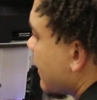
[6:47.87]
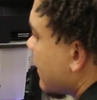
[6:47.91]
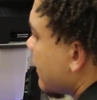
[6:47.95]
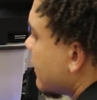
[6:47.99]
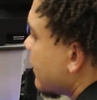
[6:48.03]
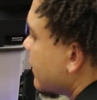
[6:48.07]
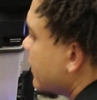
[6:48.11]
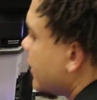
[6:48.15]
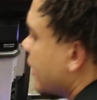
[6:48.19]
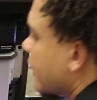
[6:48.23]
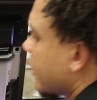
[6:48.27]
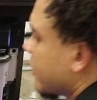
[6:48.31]

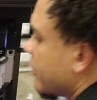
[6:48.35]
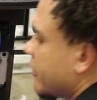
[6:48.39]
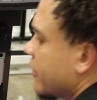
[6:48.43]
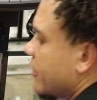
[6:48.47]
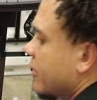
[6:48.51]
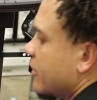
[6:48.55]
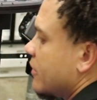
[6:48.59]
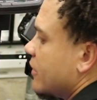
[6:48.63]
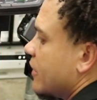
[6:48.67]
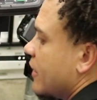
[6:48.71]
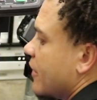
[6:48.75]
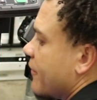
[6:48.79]

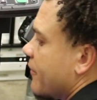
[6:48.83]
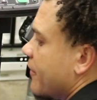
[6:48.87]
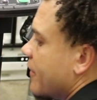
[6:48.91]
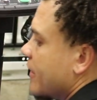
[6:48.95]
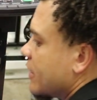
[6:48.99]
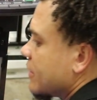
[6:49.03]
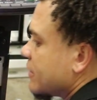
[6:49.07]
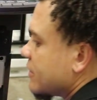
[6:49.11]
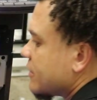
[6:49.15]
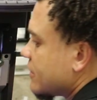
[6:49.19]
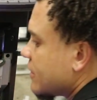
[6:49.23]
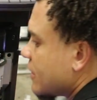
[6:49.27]
Connector, left
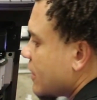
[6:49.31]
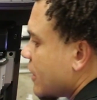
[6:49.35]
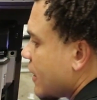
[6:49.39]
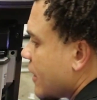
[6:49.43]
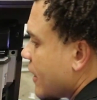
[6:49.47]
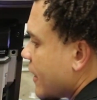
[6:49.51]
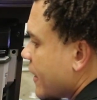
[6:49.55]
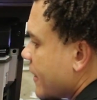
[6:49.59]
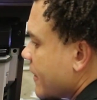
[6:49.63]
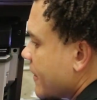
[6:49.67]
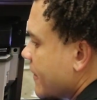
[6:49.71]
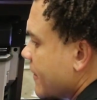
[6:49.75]
hand
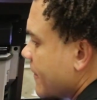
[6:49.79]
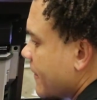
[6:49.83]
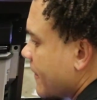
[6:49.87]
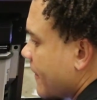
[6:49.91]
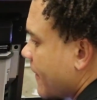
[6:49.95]
side.